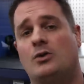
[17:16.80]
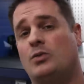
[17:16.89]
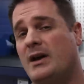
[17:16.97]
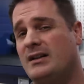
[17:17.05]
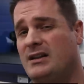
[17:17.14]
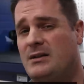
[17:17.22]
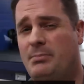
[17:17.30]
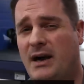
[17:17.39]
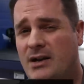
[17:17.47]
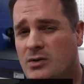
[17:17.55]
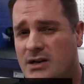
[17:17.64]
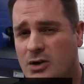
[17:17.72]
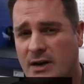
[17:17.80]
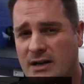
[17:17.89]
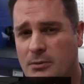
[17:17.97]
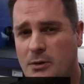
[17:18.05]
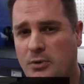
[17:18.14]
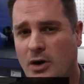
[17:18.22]
readily
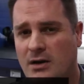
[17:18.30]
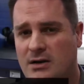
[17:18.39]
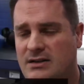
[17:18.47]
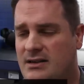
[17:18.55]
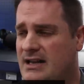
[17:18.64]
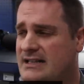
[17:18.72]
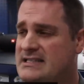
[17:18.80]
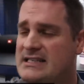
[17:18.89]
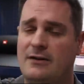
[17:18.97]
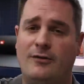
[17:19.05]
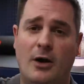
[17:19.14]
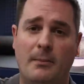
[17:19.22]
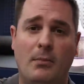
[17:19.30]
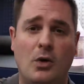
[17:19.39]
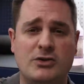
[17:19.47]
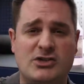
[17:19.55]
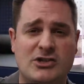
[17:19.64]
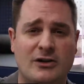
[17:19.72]
biodegradable product that's safe on
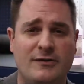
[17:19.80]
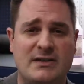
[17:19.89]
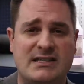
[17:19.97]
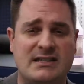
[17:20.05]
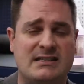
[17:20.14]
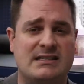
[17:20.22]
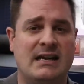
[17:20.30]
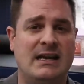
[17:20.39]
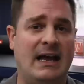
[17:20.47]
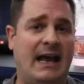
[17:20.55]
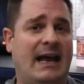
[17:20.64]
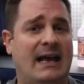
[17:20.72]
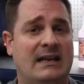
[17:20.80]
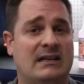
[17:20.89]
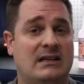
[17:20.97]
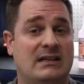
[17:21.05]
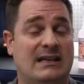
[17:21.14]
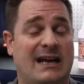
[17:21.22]
most surfaces,
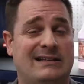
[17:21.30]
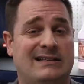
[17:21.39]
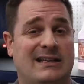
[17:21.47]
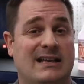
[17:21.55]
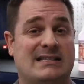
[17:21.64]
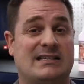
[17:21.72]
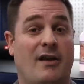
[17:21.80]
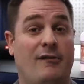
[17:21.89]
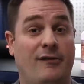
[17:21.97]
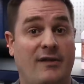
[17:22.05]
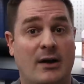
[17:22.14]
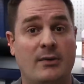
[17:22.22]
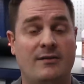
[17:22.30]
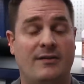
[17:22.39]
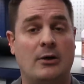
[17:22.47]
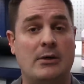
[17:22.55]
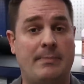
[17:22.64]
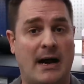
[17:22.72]
and yet it's very,
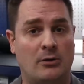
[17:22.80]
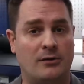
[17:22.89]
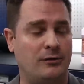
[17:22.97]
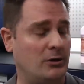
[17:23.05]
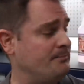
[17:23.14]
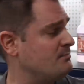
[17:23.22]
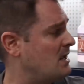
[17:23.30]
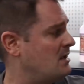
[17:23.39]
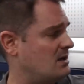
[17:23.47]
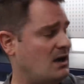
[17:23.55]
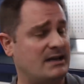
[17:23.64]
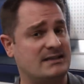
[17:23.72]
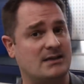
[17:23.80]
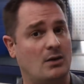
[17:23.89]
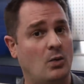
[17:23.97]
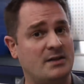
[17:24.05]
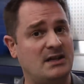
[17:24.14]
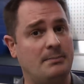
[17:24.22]
very powerful. Guys,
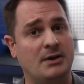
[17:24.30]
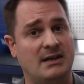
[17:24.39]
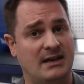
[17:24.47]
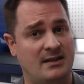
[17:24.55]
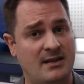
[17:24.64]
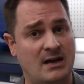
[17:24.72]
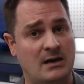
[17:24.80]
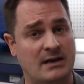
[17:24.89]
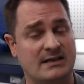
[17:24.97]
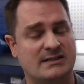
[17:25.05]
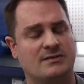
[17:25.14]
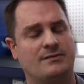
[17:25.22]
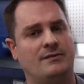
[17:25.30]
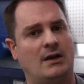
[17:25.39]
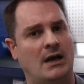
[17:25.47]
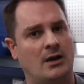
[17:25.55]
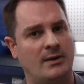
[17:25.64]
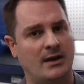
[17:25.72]
what they put in there is
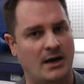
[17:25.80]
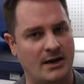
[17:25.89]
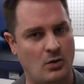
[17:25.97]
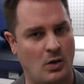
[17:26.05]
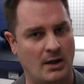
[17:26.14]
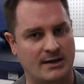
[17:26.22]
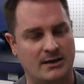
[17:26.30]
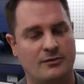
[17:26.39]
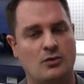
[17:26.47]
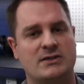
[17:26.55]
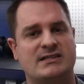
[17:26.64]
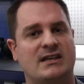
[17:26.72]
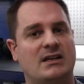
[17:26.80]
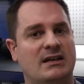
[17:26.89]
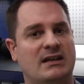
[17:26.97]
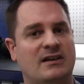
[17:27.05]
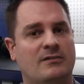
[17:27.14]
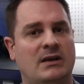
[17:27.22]
very high quality. Of course, they
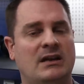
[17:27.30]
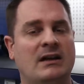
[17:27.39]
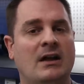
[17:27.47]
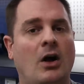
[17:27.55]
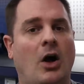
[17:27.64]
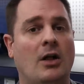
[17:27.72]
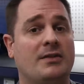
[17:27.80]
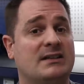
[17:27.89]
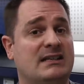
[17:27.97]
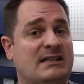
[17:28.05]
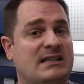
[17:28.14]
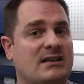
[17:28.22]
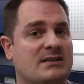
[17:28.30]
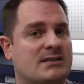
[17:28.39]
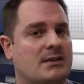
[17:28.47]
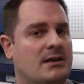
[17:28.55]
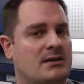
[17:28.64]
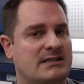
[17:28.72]
couldn't give me all the details
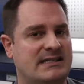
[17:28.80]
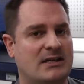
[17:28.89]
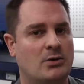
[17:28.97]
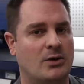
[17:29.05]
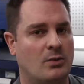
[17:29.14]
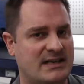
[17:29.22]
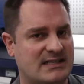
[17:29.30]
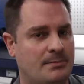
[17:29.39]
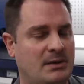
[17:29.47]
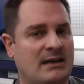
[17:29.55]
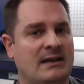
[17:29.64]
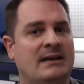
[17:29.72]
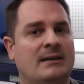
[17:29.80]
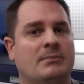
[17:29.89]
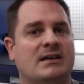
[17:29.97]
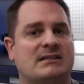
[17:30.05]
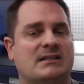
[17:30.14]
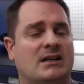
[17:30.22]
to their secret recipe,
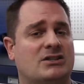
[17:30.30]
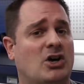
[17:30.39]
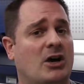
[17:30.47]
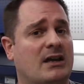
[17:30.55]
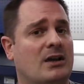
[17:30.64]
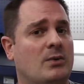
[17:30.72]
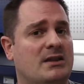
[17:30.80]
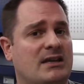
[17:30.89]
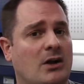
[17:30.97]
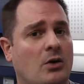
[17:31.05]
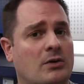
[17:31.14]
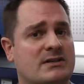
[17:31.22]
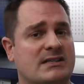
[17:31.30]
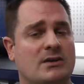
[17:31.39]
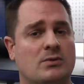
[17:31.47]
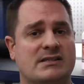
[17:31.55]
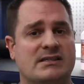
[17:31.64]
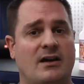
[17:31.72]
but talking with the owners, it
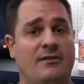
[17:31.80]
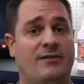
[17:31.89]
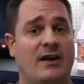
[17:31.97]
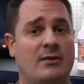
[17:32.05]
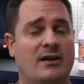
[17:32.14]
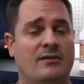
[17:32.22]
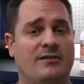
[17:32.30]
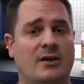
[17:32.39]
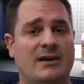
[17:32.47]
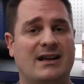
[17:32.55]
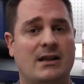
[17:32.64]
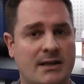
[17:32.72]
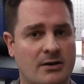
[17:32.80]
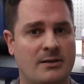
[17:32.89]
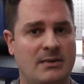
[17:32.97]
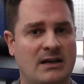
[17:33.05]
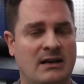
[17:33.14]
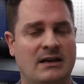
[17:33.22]
was very, very clear to
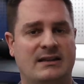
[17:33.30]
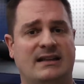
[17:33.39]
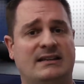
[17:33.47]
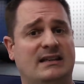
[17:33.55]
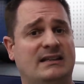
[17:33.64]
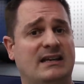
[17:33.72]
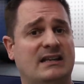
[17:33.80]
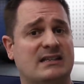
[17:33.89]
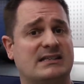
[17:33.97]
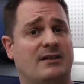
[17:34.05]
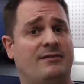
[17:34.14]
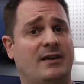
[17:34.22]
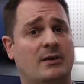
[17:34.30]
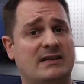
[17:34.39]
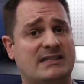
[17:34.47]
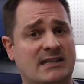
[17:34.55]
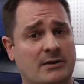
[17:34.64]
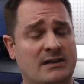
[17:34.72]
me that they take this very
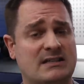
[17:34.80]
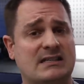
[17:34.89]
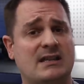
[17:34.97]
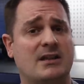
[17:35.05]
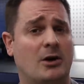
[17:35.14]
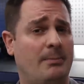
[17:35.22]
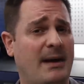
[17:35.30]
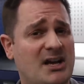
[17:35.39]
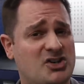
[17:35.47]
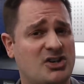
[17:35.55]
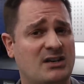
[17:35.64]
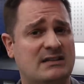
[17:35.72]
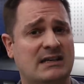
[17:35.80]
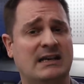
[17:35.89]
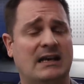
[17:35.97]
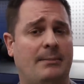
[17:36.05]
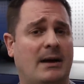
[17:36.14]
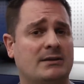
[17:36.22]
seriously. They're passionate
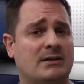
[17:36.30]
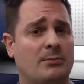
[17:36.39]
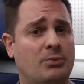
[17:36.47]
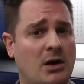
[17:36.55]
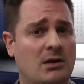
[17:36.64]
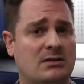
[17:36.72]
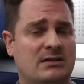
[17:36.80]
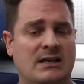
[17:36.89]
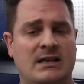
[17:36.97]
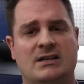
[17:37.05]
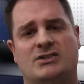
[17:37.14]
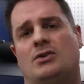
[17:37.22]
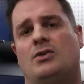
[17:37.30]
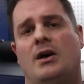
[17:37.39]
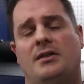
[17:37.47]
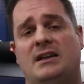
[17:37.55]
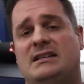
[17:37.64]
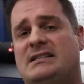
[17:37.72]
about their product.
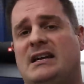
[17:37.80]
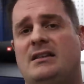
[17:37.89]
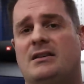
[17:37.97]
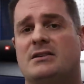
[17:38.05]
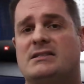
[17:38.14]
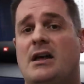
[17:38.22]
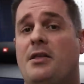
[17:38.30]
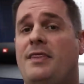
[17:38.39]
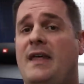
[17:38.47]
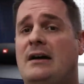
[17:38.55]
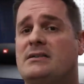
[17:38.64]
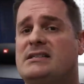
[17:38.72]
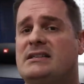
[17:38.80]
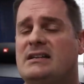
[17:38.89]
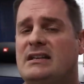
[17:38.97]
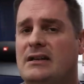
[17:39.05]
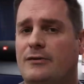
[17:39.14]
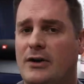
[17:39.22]
So they say there's
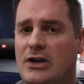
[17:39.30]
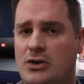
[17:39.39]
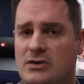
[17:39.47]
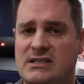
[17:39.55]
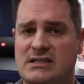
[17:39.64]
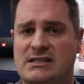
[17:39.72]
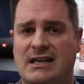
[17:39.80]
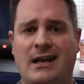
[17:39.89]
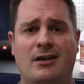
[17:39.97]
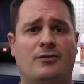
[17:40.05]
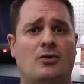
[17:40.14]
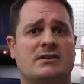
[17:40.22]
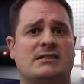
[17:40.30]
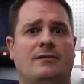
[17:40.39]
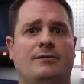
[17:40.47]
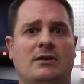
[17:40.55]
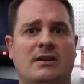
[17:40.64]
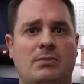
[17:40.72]
1,000 different uses, and of course, I
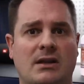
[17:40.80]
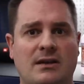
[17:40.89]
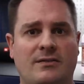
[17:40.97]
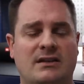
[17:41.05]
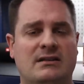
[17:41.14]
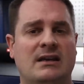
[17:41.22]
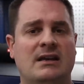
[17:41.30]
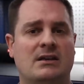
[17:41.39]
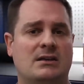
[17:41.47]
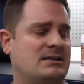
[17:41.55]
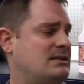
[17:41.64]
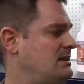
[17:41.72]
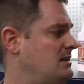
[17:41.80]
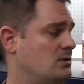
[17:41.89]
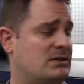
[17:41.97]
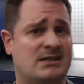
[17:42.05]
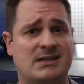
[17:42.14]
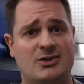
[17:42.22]
fully believe it, because the
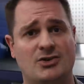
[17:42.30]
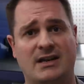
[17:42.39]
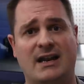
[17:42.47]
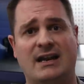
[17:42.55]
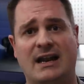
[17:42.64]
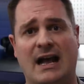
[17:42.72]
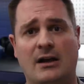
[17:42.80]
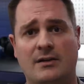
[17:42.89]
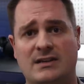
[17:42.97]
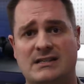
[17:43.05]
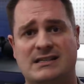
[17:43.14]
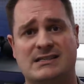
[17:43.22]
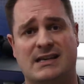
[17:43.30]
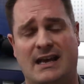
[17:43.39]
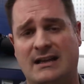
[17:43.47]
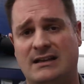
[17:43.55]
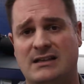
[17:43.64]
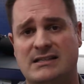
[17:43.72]
uses that you're getting out of this is
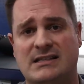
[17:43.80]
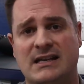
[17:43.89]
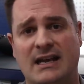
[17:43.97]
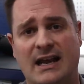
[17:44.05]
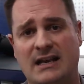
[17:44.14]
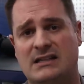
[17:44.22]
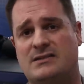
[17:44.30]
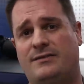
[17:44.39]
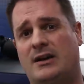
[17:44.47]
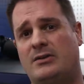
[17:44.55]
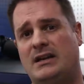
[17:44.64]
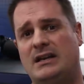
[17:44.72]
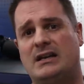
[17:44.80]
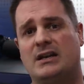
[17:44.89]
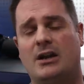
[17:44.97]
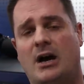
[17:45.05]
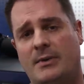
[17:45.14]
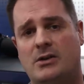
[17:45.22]
endless, and it's very
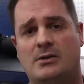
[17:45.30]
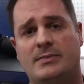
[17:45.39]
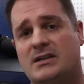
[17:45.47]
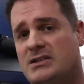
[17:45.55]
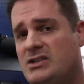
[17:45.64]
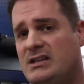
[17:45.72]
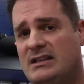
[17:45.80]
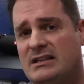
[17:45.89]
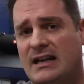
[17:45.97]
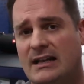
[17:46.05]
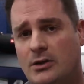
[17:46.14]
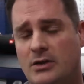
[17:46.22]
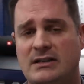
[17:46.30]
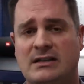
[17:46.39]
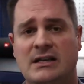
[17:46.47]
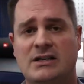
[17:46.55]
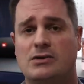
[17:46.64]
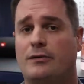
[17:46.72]
economical because you can dilute it.
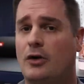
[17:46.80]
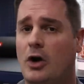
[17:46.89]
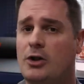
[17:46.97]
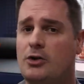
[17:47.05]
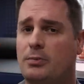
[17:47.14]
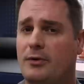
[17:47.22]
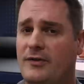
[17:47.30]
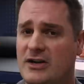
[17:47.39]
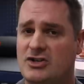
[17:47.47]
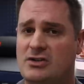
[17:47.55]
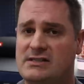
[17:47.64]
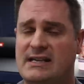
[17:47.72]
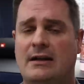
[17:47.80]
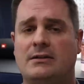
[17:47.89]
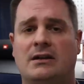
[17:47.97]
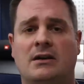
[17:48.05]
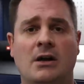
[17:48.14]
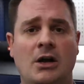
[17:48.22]
So for all you professionals out
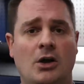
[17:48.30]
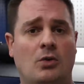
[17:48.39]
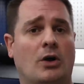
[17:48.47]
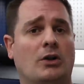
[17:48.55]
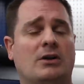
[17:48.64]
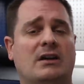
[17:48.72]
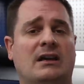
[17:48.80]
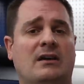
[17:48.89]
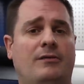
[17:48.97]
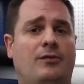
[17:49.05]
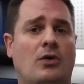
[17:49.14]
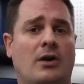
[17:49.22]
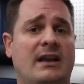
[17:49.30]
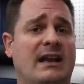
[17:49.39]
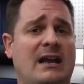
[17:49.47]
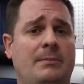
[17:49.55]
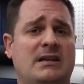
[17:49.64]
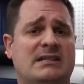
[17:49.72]
there who are looking for an
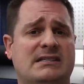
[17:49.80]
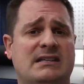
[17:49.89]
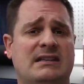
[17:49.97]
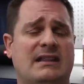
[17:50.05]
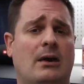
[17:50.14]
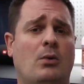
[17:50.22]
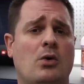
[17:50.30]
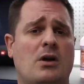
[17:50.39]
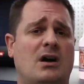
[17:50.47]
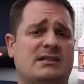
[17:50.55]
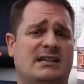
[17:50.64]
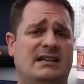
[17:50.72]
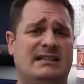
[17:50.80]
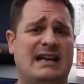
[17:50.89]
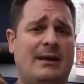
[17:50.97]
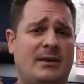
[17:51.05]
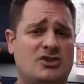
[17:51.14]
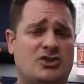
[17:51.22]
APC that won't cause any
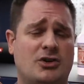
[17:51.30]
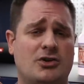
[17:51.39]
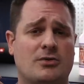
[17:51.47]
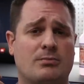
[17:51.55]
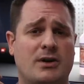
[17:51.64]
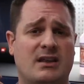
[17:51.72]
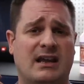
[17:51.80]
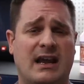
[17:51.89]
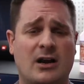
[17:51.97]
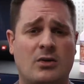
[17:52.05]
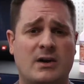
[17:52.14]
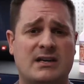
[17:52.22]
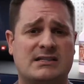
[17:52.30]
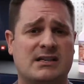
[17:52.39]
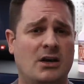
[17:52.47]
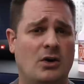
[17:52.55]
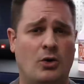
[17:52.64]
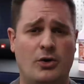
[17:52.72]
damage to your breathing airways
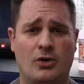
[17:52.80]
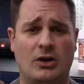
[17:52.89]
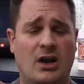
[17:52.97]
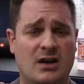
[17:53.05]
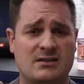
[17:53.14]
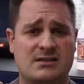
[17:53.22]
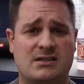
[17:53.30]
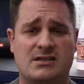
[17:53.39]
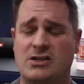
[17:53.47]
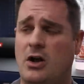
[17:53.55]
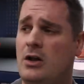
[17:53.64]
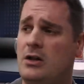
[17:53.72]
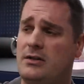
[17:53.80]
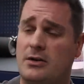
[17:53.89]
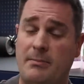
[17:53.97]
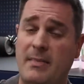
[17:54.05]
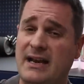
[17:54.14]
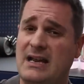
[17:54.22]
or your lungs, because there
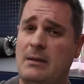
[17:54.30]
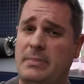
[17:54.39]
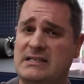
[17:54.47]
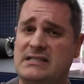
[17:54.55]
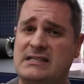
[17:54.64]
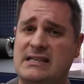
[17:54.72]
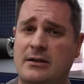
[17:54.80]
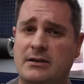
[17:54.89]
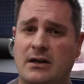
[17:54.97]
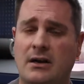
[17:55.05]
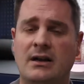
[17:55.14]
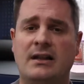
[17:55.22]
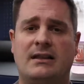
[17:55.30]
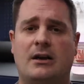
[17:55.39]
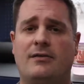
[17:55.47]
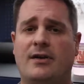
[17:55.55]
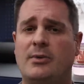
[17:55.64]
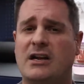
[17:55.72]
are many APCs out there that
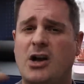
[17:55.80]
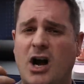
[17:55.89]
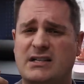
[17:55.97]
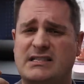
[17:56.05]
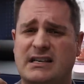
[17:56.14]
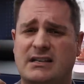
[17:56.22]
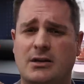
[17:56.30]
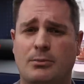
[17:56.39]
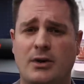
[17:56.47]
are very caustic to